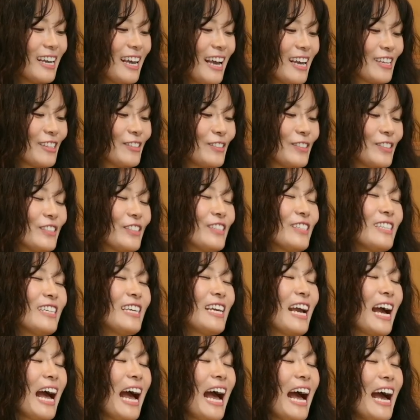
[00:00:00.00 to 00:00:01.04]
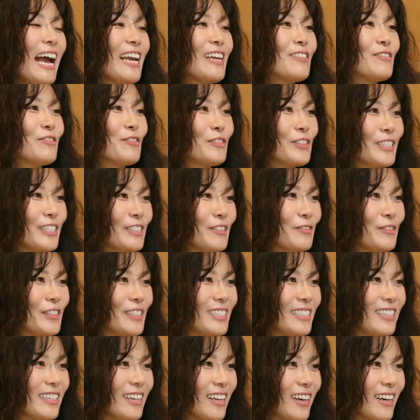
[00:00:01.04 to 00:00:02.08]
Usually, I
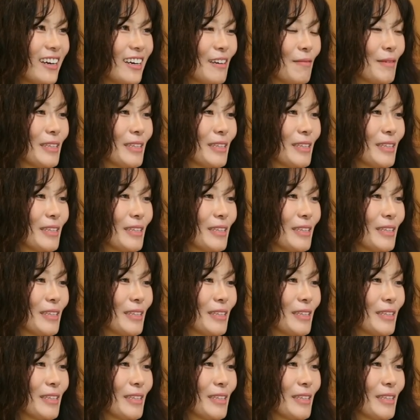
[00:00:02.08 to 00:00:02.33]
really love